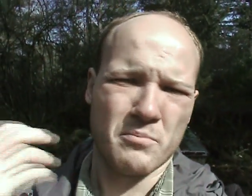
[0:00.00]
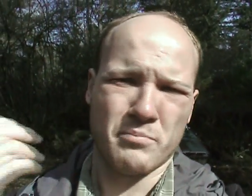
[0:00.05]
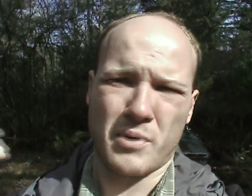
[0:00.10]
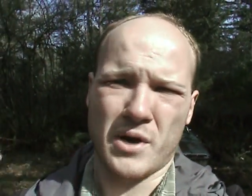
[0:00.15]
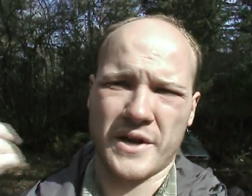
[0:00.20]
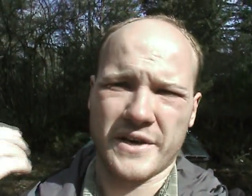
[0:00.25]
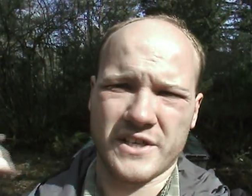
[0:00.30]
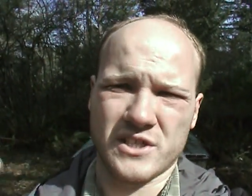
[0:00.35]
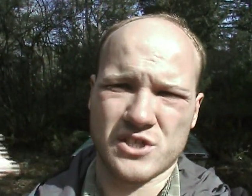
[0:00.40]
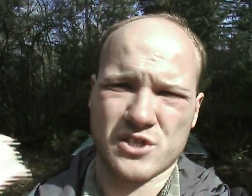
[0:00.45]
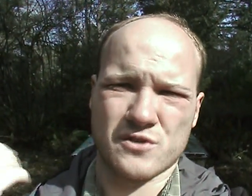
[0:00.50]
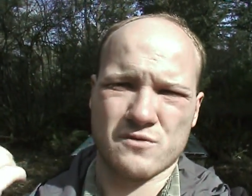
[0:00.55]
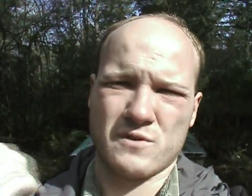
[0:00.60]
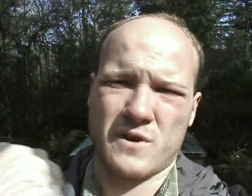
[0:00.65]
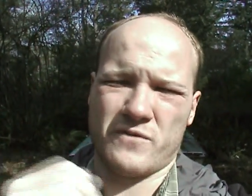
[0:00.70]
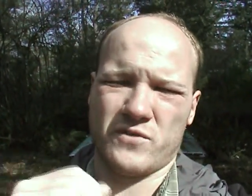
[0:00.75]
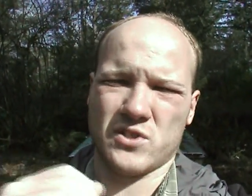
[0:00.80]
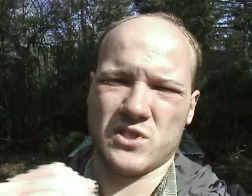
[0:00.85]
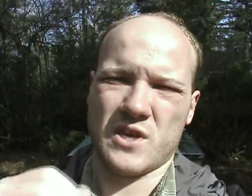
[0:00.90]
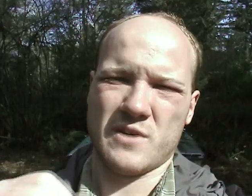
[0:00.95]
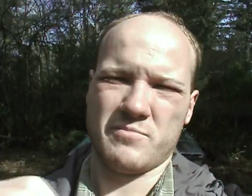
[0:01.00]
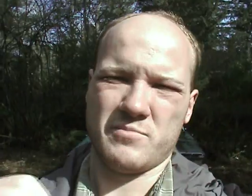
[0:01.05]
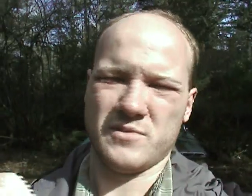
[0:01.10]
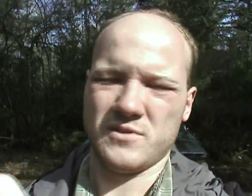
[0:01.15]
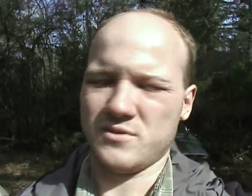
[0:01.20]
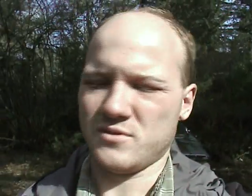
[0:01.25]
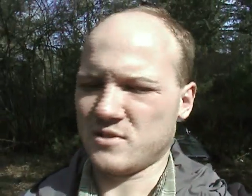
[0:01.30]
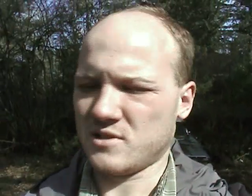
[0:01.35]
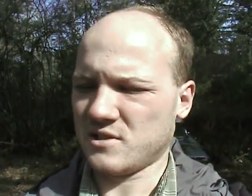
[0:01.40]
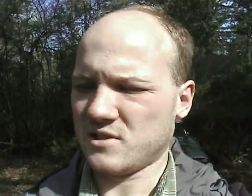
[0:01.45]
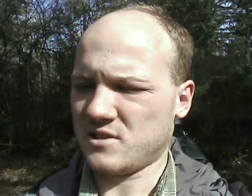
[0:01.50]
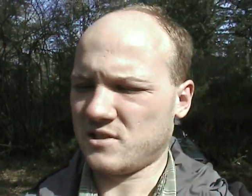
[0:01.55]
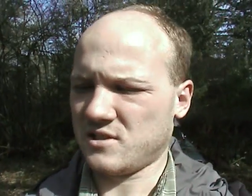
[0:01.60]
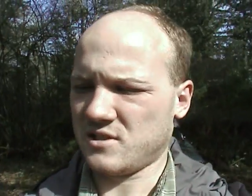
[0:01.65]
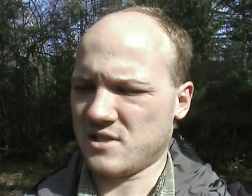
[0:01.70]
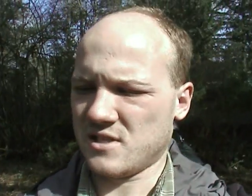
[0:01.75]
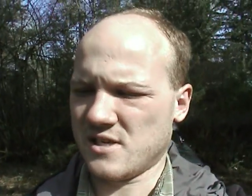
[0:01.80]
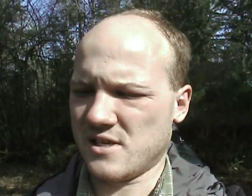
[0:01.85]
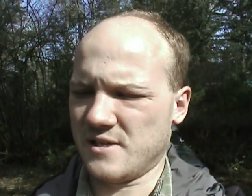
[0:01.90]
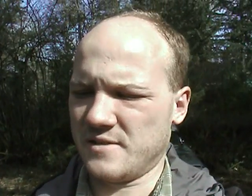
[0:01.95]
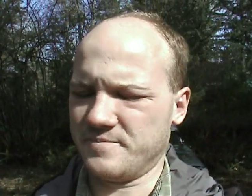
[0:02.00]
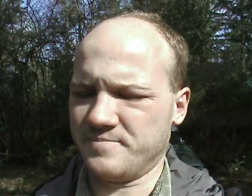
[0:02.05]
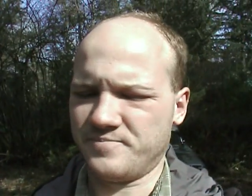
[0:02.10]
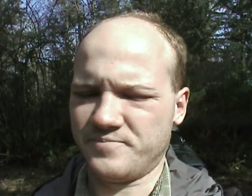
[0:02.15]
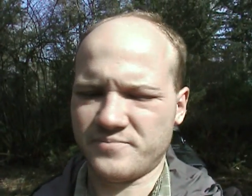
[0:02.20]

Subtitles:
body shriveled up into a little